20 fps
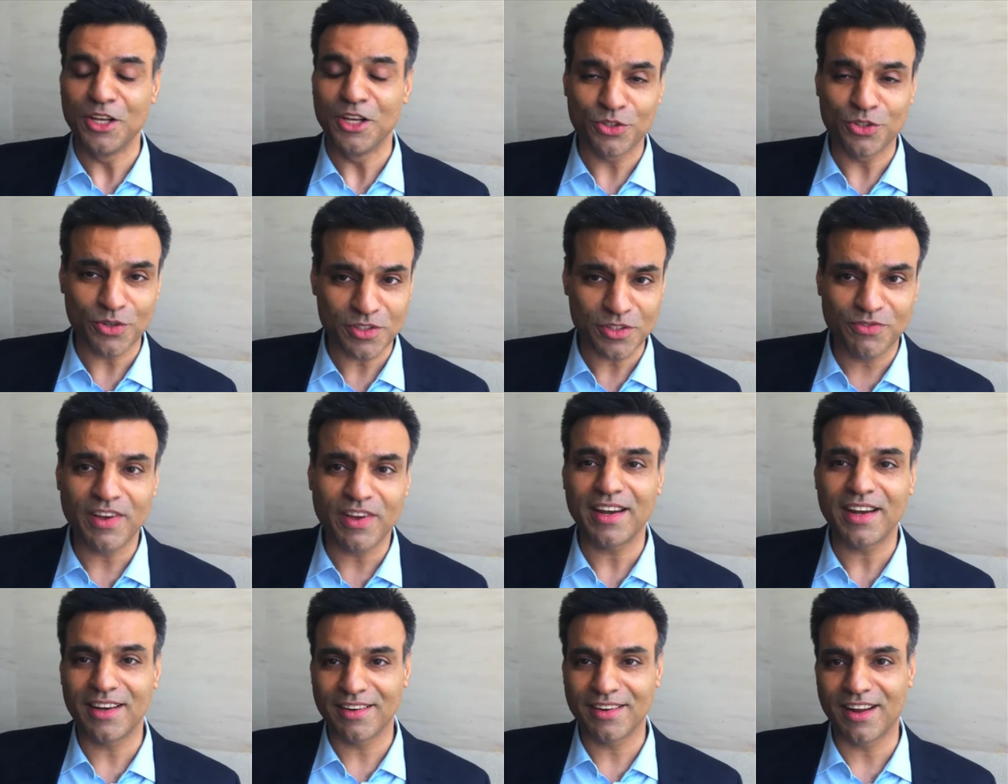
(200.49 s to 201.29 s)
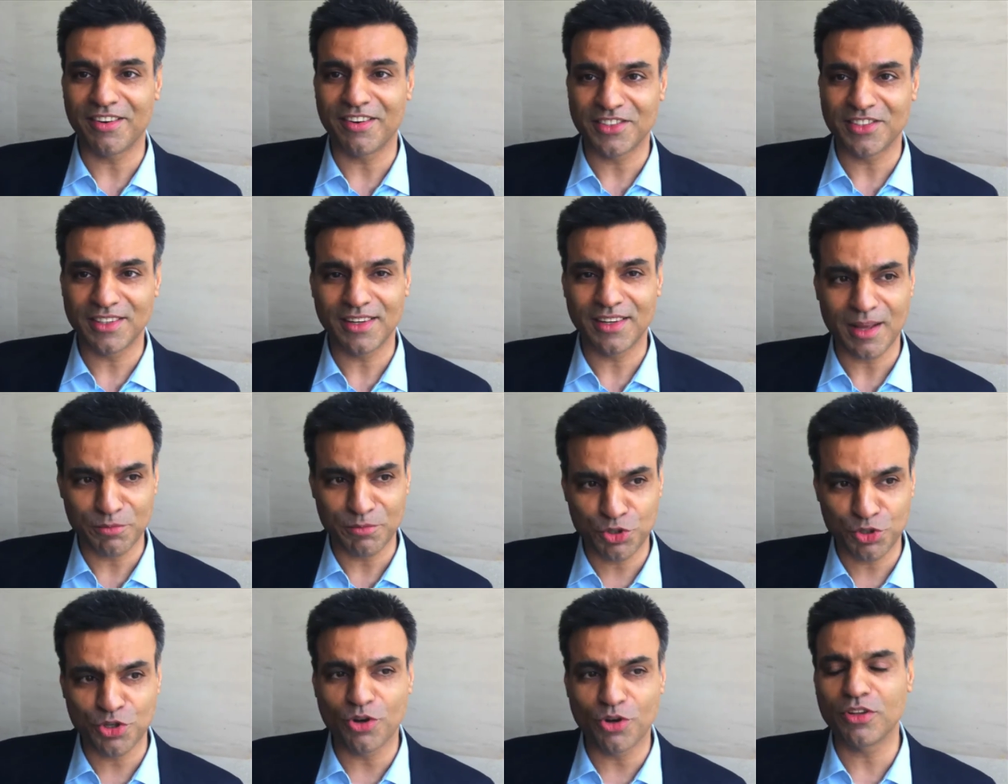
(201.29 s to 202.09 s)
So it's very encouraging, and I'm
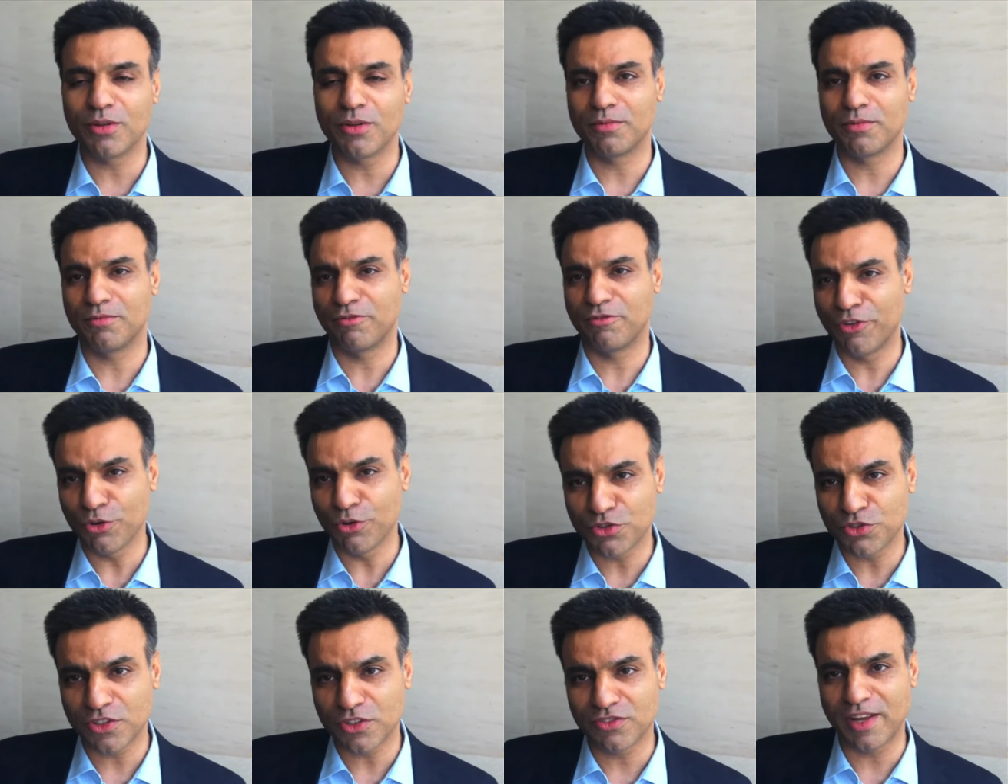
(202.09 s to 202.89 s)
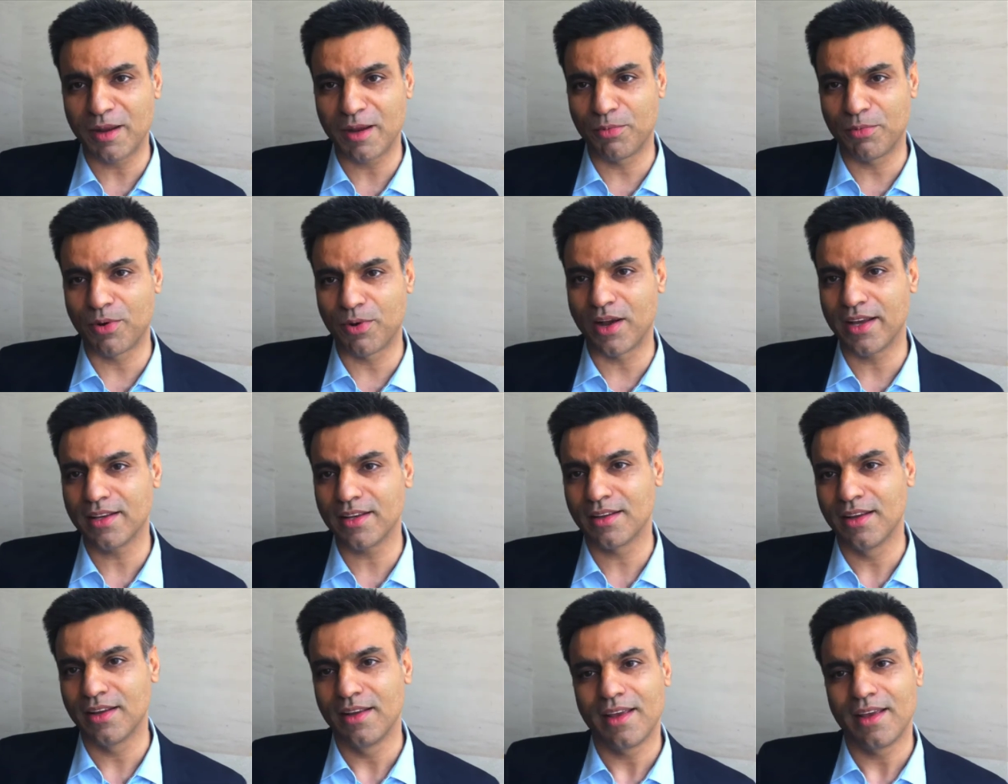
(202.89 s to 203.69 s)
sure the future is very bright,